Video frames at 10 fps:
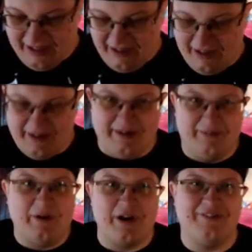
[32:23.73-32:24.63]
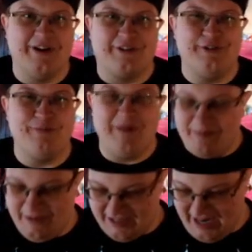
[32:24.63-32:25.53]
one of our group
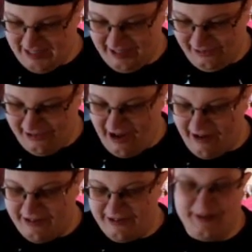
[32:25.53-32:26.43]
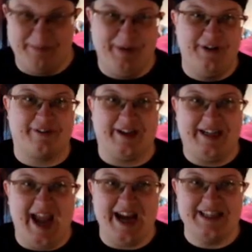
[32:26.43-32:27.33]
members got to learn how to do the perfect
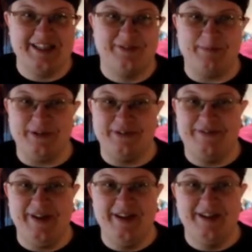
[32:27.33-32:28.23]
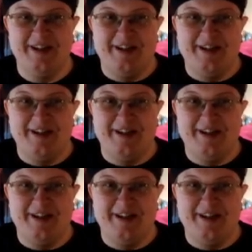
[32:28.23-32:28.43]
cast from Goofy,